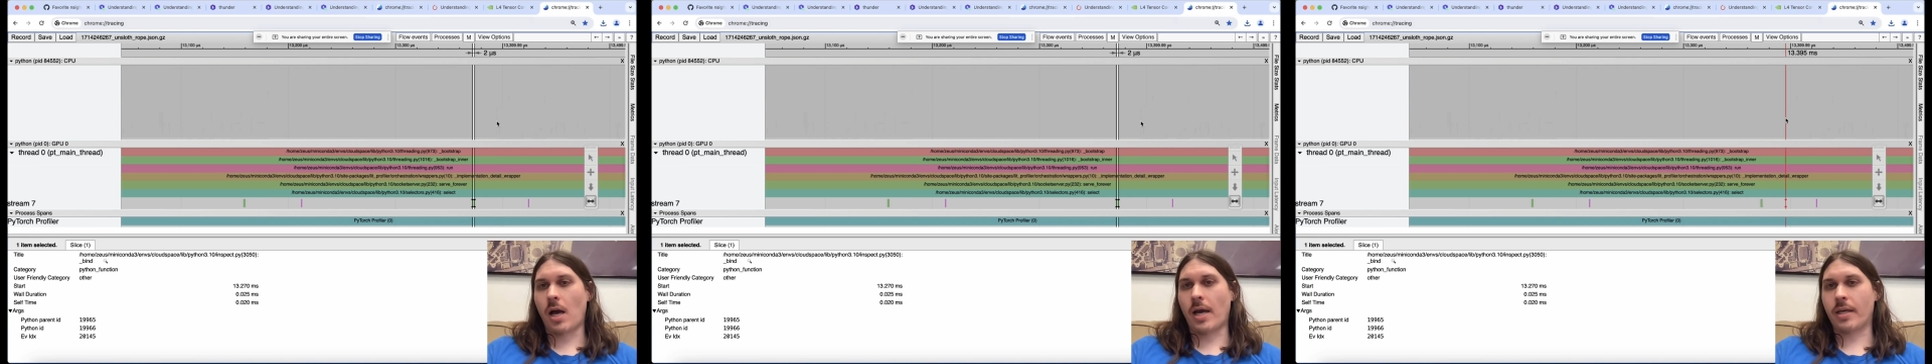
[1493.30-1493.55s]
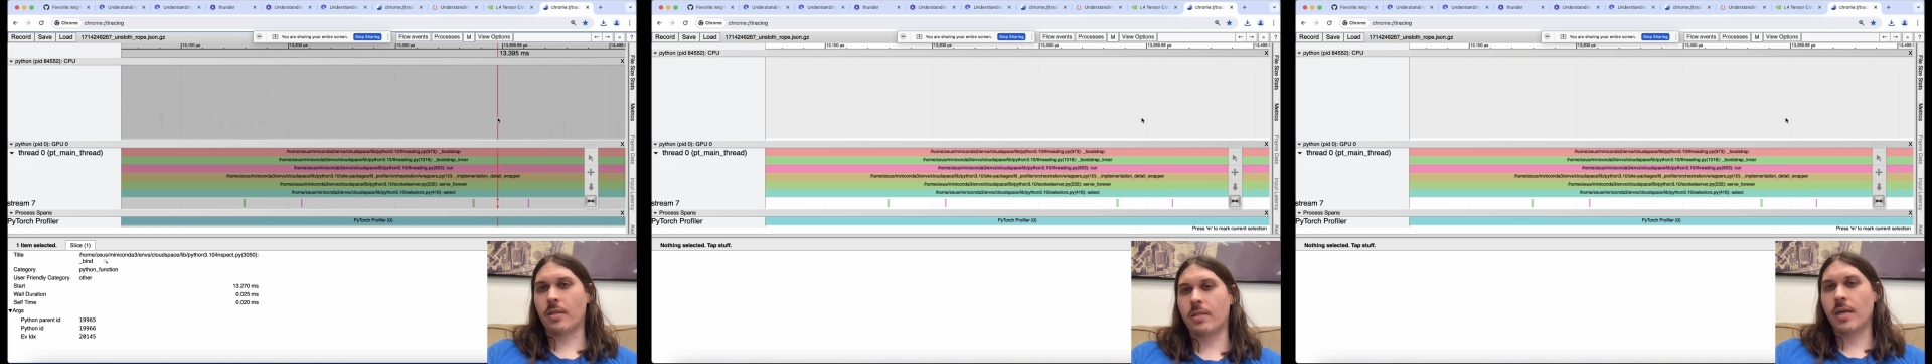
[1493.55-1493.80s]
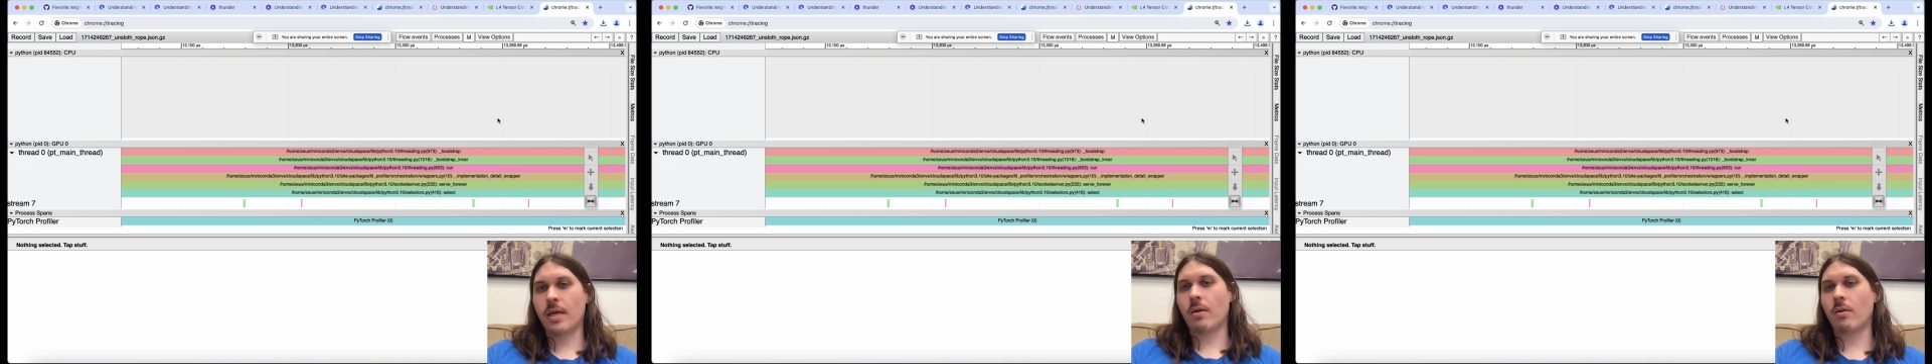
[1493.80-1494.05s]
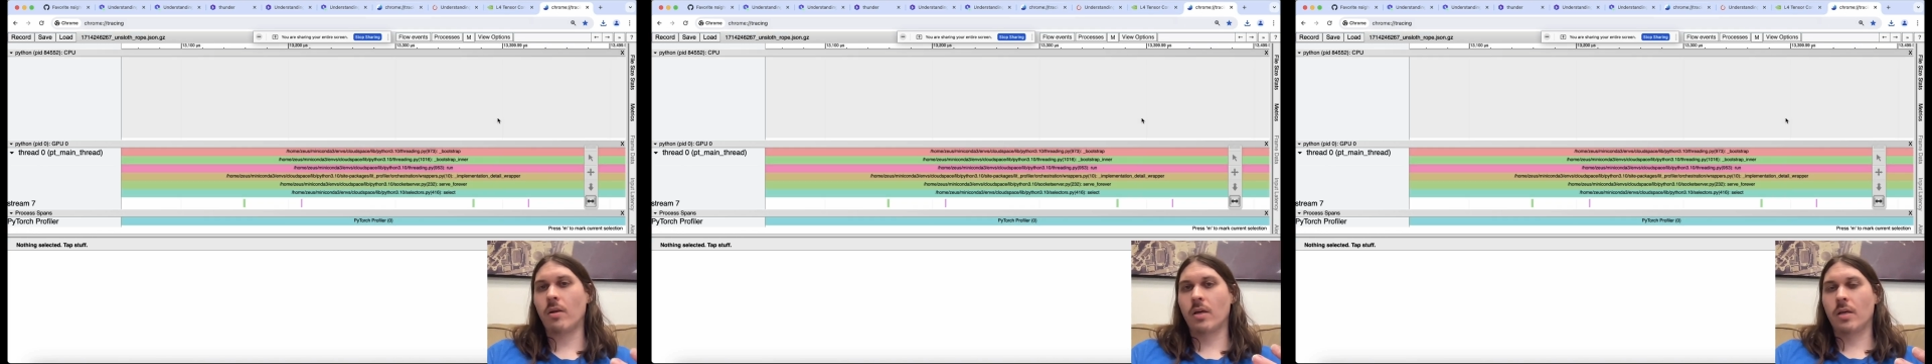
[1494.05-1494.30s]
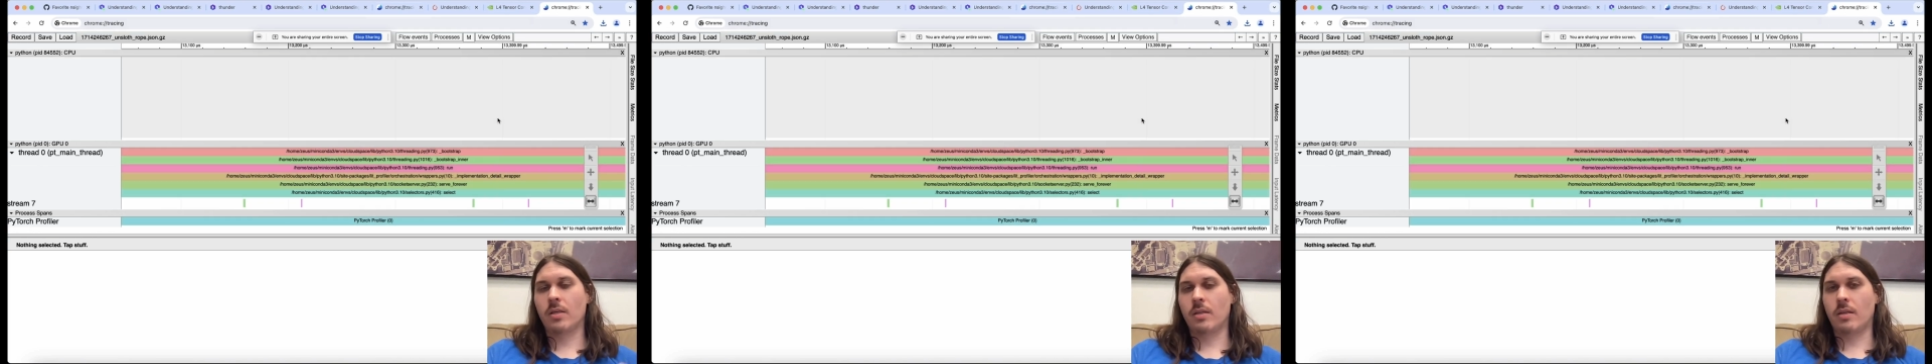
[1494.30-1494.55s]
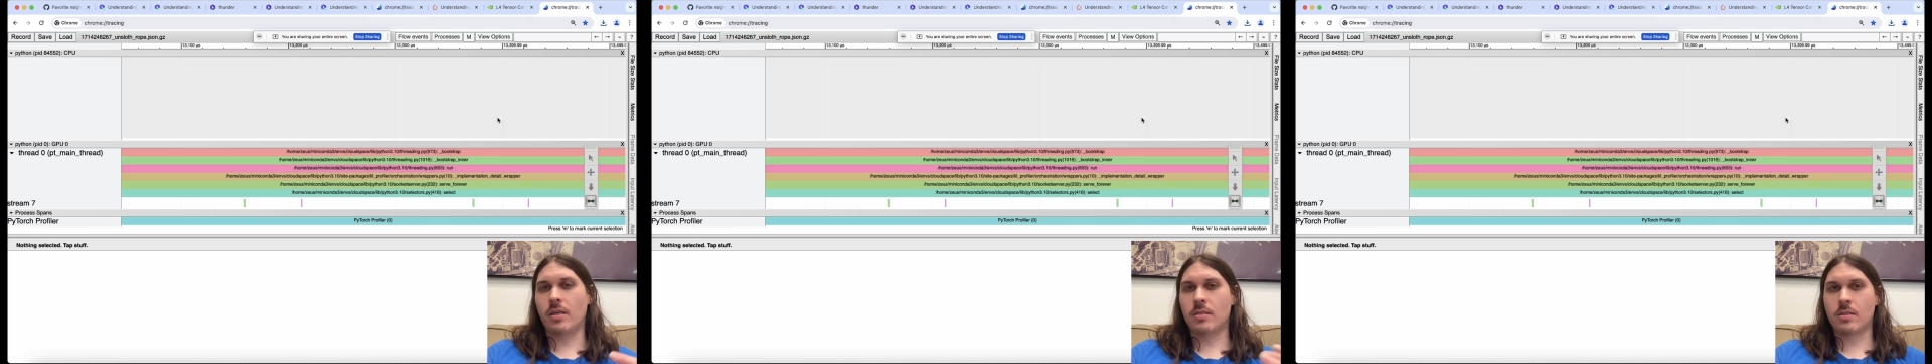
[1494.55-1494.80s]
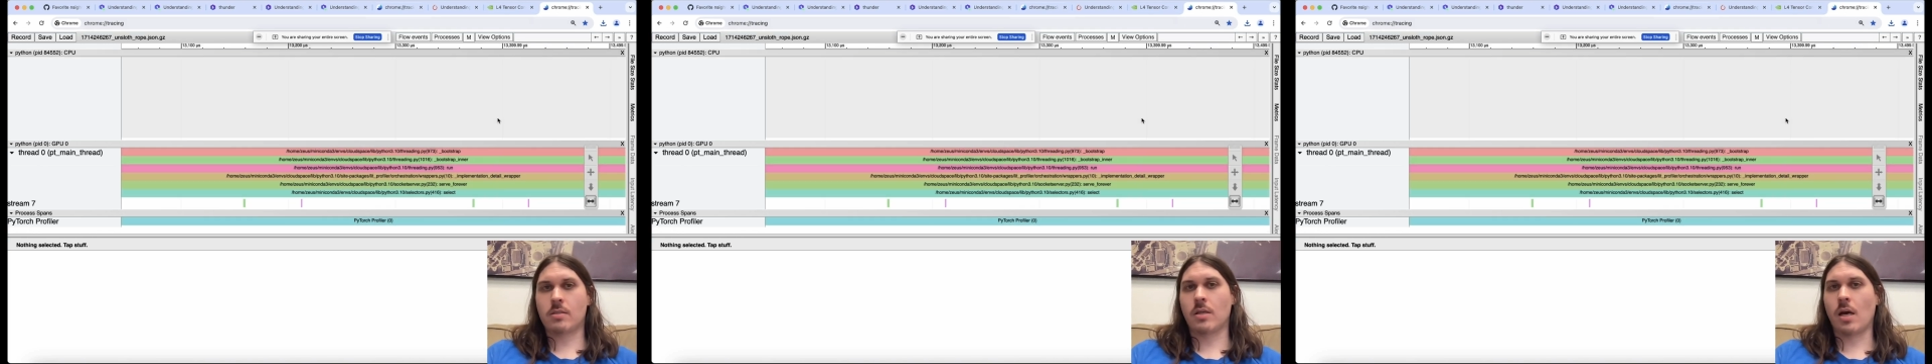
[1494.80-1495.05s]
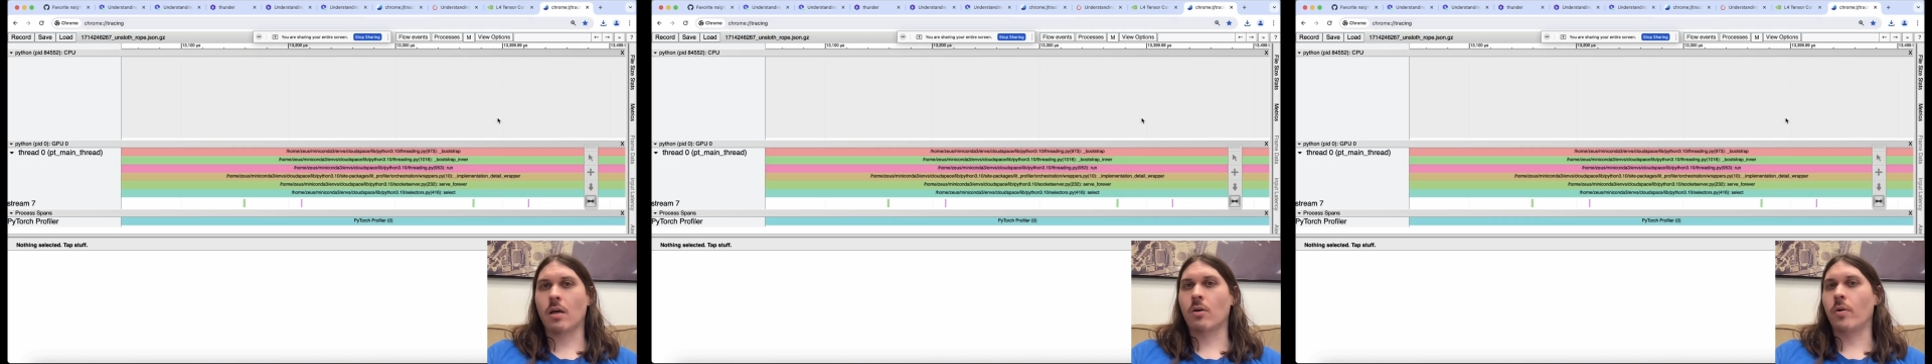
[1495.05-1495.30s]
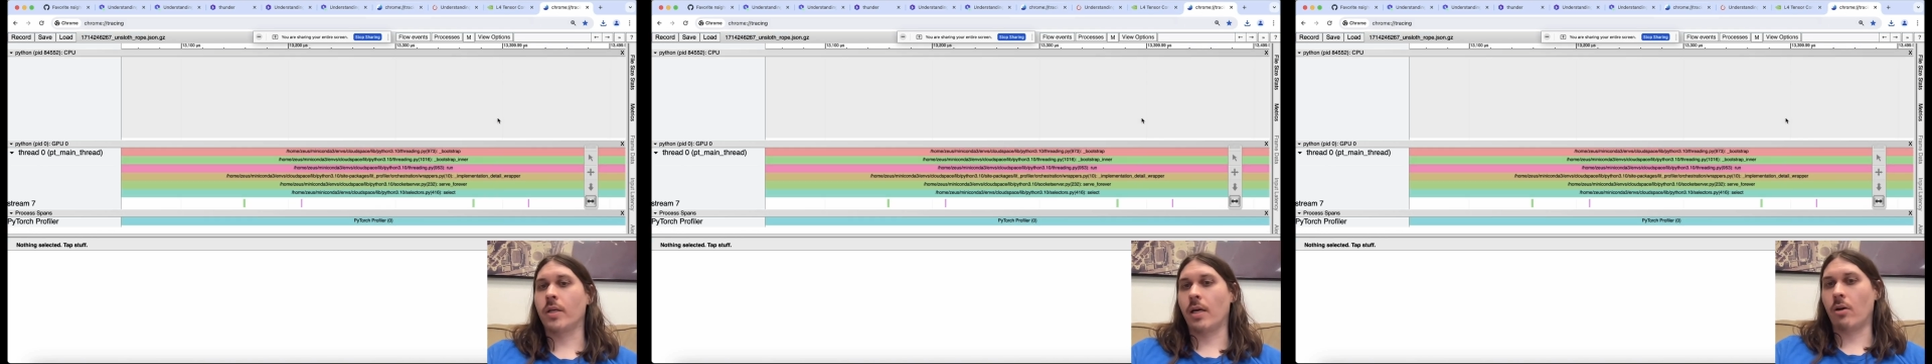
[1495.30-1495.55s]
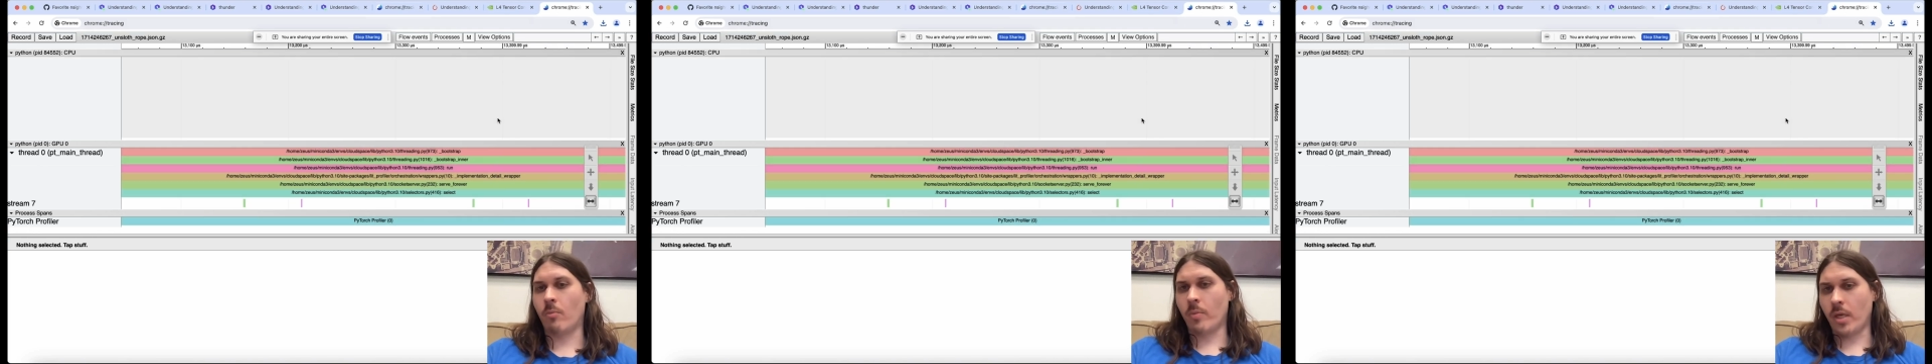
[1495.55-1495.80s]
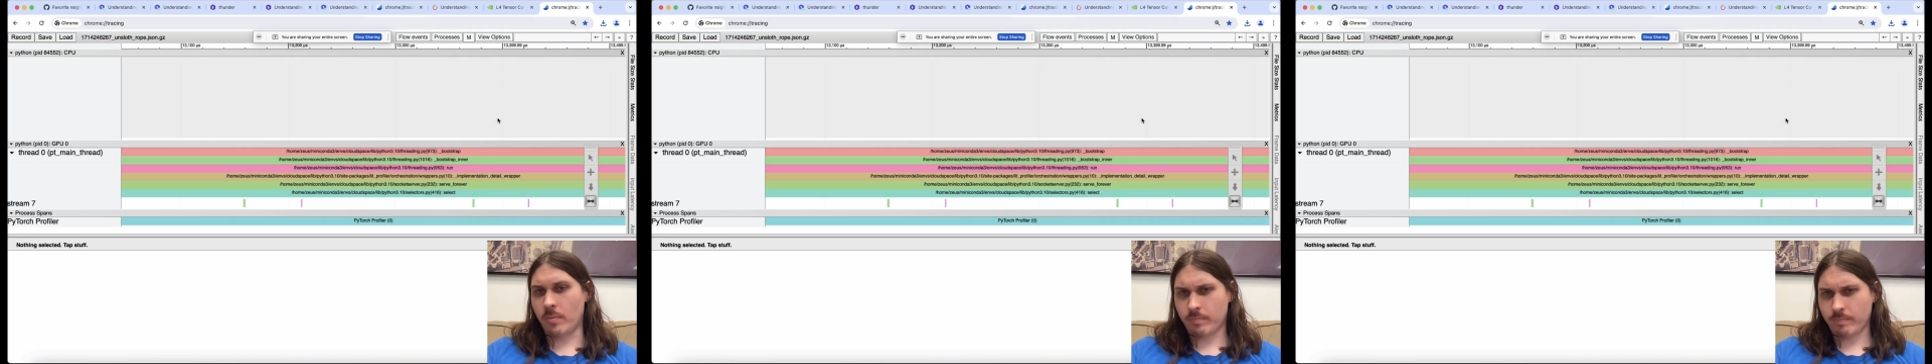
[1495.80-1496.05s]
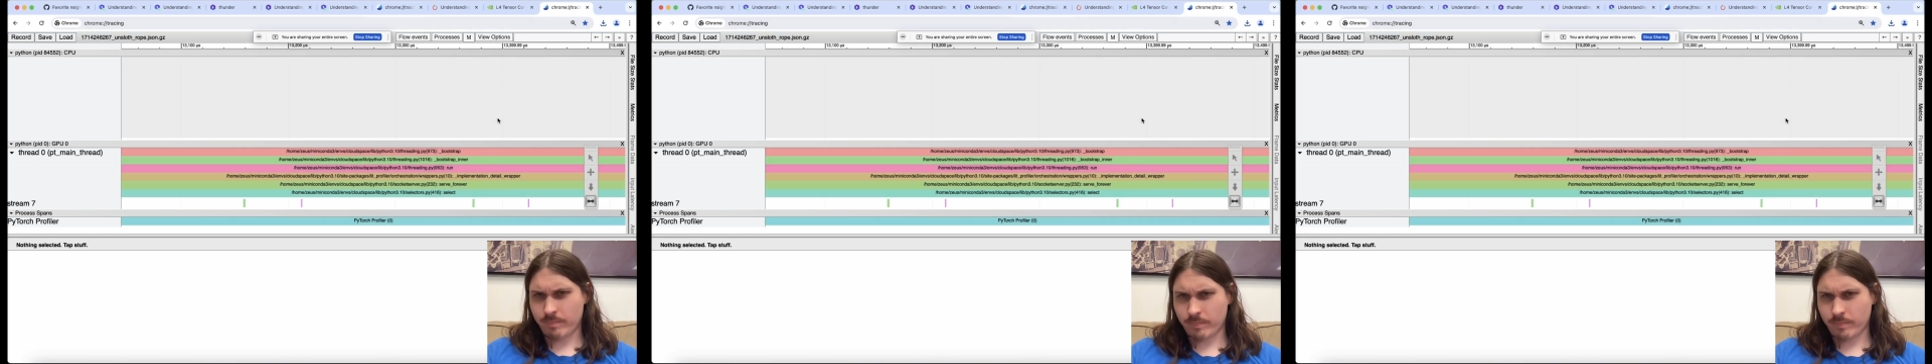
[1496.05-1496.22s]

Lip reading: I can tell this is not going to help me.